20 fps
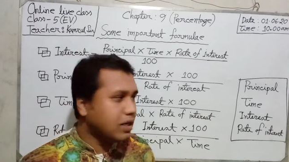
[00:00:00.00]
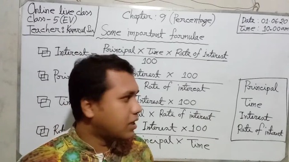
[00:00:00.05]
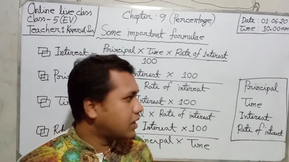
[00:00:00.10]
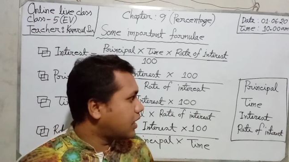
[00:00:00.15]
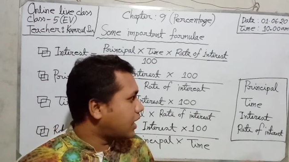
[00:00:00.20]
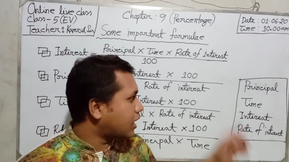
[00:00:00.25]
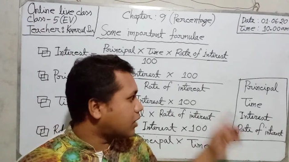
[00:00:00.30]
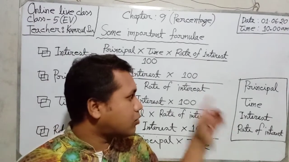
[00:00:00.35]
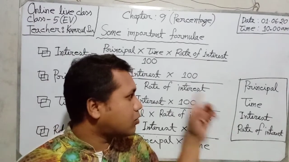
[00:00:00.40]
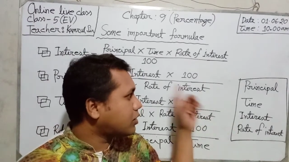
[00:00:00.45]

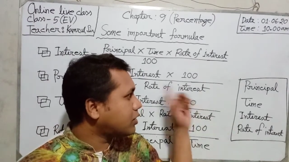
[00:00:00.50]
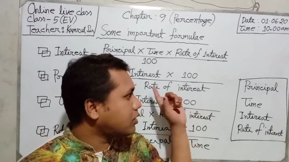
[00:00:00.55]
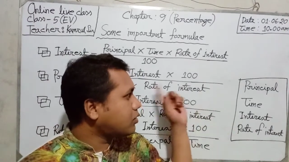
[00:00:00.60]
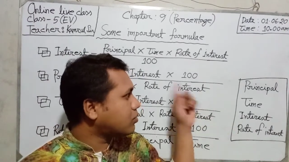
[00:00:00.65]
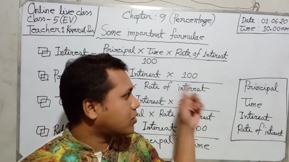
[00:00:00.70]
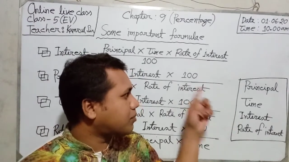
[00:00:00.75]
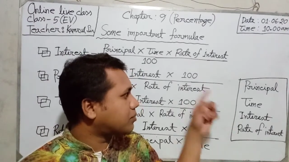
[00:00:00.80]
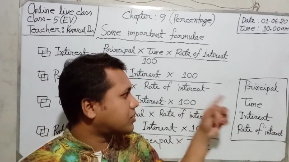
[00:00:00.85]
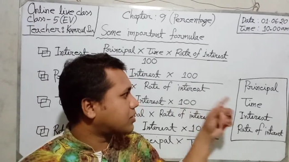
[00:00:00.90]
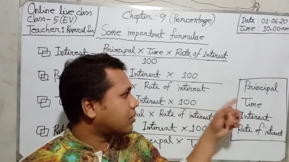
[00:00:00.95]
According to
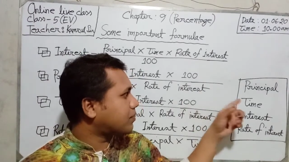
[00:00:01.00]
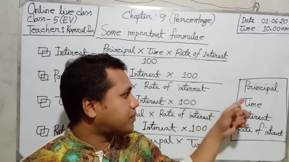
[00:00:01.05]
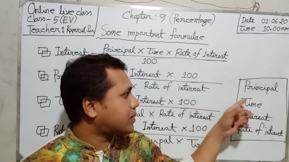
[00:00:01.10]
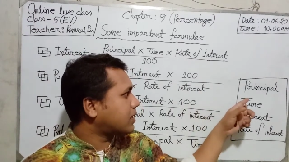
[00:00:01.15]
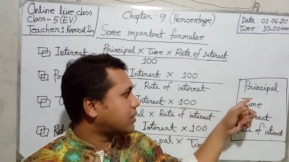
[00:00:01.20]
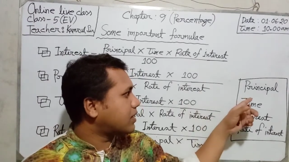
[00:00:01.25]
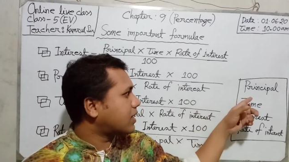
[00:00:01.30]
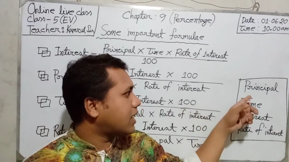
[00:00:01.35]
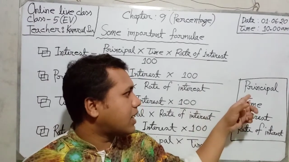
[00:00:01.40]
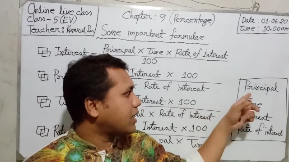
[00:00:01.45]
our chapter
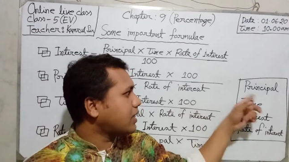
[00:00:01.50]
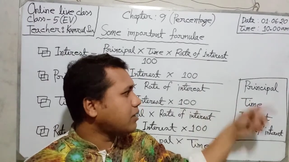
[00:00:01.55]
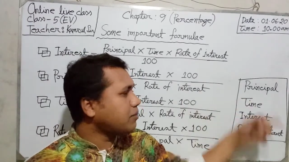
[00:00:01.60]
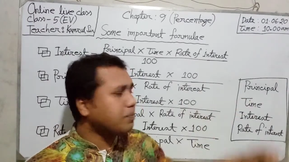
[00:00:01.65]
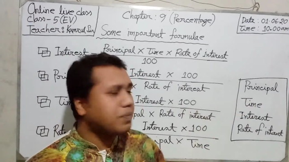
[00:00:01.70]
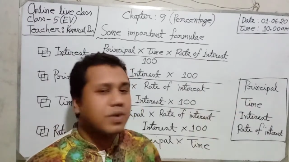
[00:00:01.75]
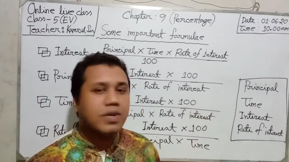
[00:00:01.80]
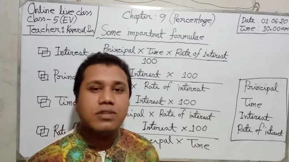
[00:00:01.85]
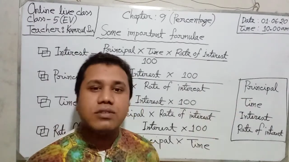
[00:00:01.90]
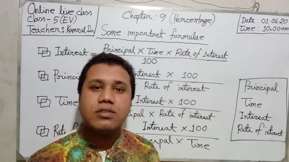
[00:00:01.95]
9,
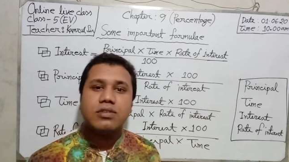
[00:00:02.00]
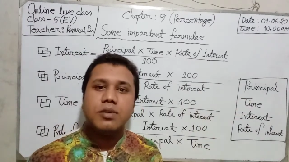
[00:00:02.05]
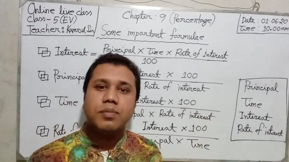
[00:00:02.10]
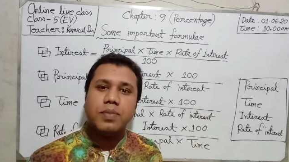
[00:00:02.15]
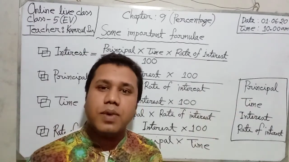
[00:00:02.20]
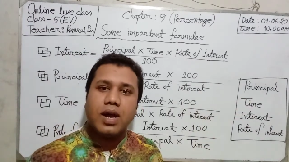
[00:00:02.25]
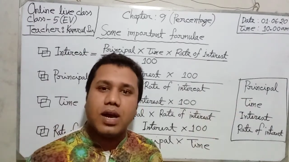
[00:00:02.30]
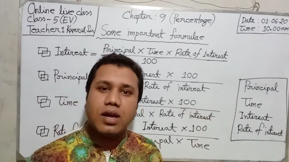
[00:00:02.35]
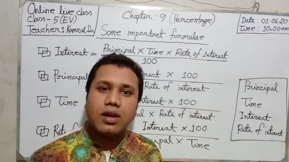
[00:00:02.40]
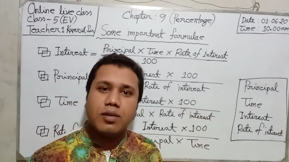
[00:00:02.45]

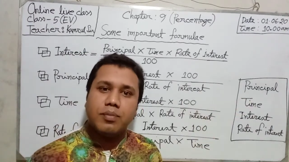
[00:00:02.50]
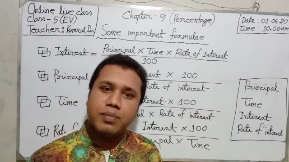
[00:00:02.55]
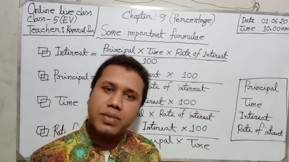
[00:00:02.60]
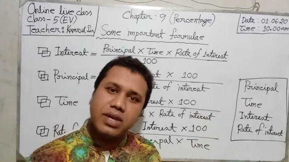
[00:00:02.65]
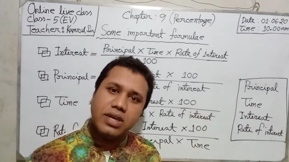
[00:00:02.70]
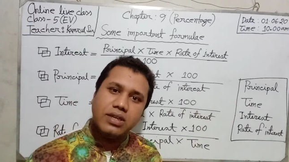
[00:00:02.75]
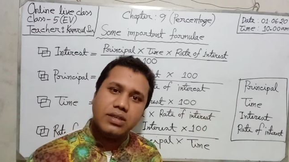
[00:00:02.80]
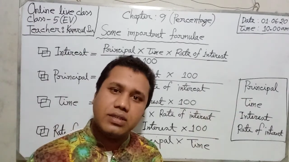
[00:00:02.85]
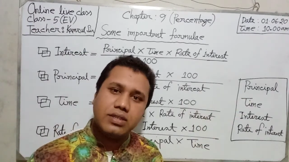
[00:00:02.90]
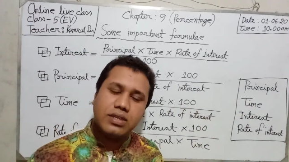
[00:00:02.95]
principal
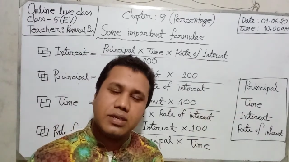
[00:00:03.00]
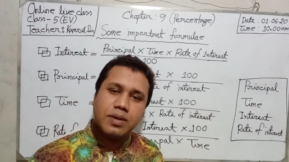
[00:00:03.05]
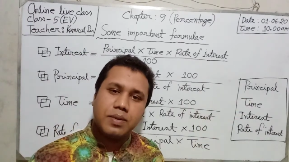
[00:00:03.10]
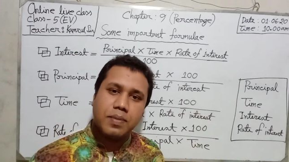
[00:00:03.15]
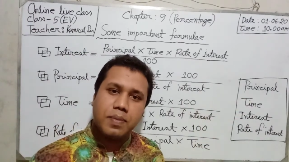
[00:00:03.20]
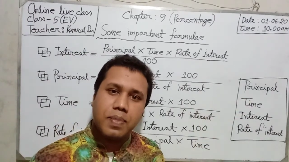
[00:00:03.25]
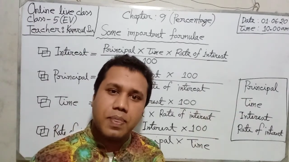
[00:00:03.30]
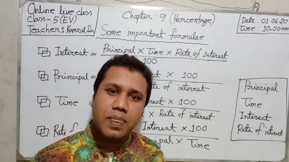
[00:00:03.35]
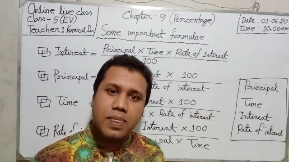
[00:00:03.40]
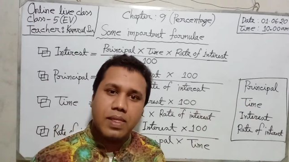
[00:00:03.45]
means
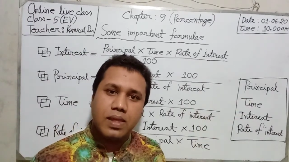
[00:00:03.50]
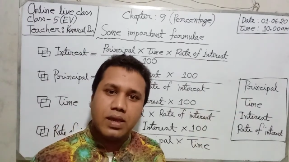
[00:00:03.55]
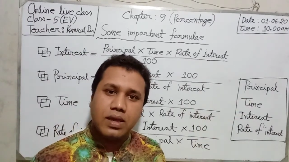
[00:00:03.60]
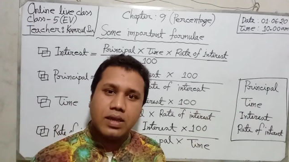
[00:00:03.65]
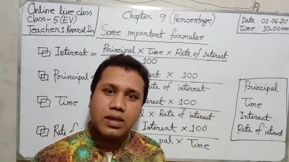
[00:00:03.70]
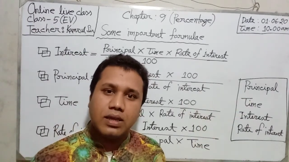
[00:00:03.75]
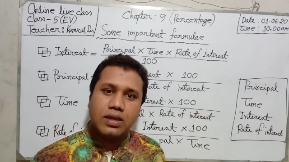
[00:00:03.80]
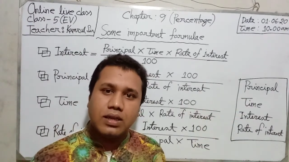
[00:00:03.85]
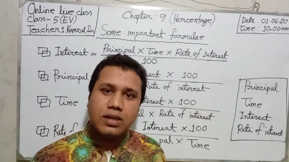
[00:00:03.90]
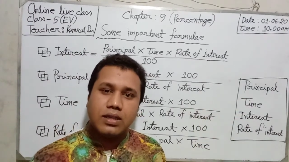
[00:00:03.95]

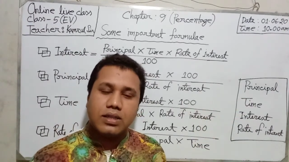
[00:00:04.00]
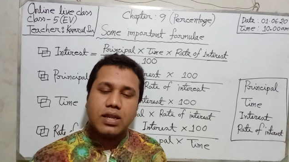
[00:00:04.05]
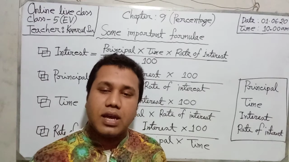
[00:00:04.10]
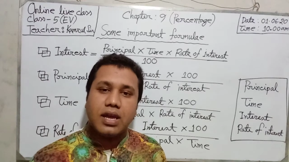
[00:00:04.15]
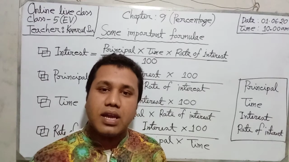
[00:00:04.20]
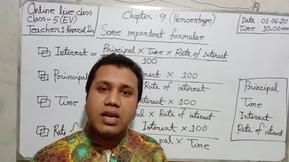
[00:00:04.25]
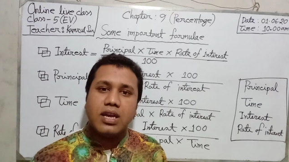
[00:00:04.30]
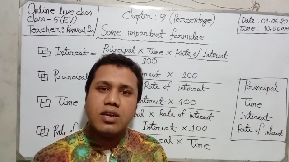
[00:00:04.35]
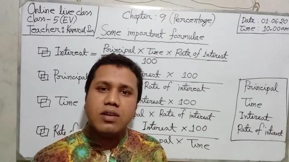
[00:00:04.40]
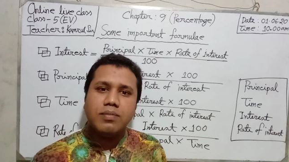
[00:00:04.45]
the
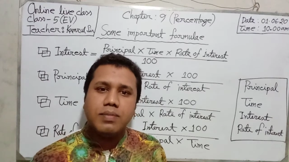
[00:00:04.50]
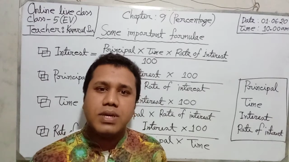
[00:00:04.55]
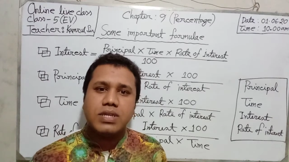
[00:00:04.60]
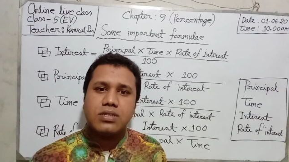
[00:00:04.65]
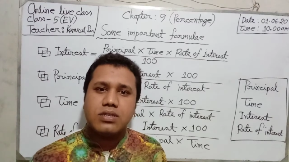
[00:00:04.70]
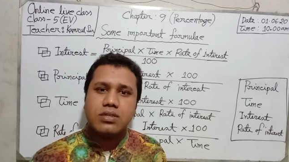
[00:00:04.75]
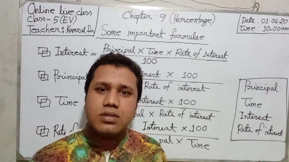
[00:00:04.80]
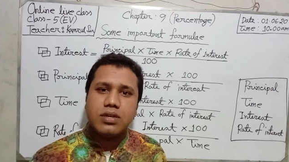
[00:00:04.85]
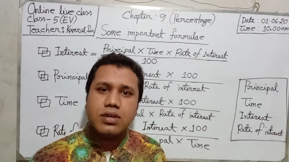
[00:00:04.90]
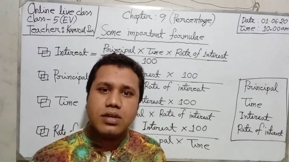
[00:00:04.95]

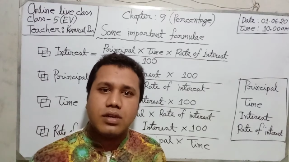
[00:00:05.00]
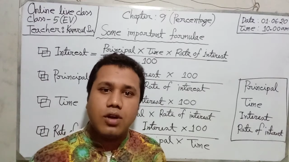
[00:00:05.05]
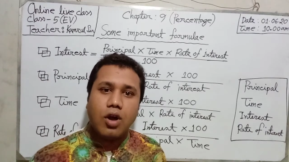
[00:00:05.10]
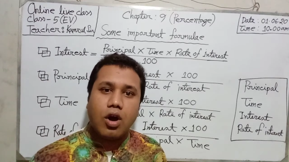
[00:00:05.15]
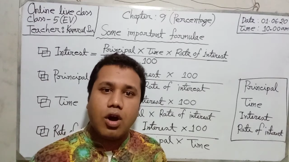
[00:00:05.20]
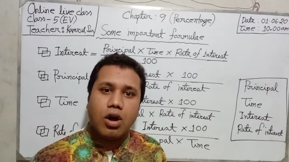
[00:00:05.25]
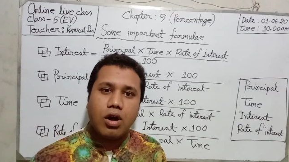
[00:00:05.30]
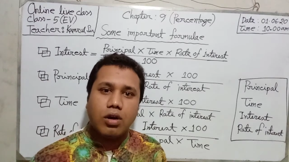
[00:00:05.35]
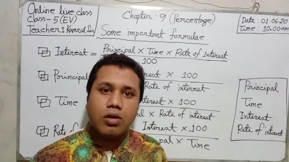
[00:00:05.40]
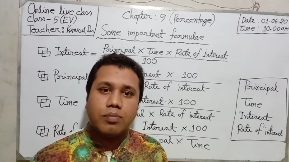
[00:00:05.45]
invested
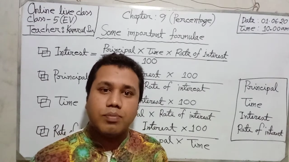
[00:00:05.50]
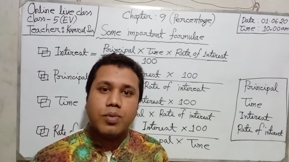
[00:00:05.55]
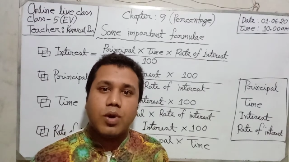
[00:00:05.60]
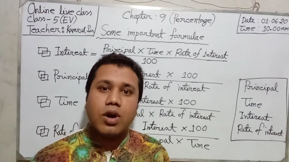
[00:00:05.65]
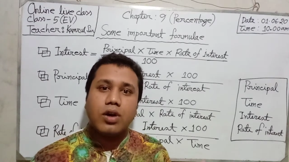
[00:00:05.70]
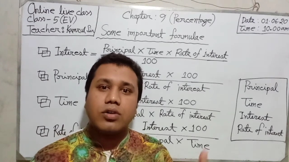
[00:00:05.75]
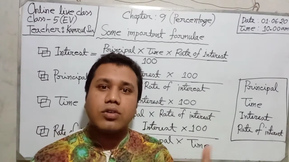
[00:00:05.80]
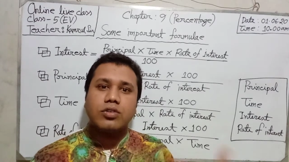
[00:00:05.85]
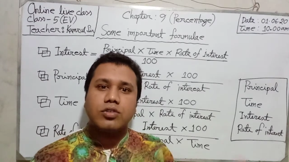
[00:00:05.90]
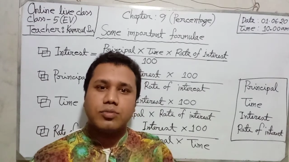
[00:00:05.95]
or
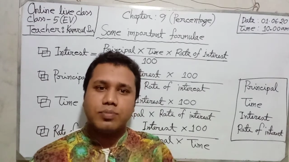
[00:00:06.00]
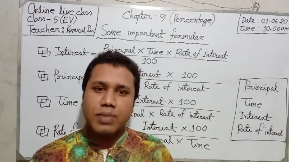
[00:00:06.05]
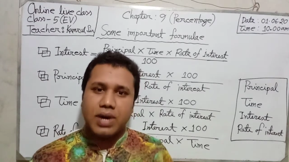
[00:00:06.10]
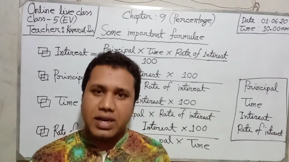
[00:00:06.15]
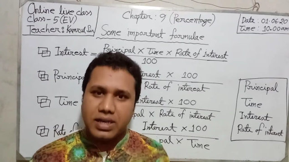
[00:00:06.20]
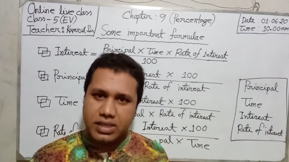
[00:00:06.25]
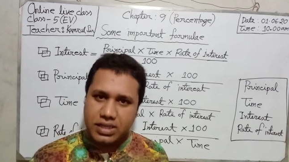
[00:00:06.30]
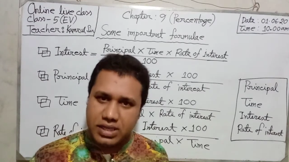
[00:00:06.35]
borrowed money.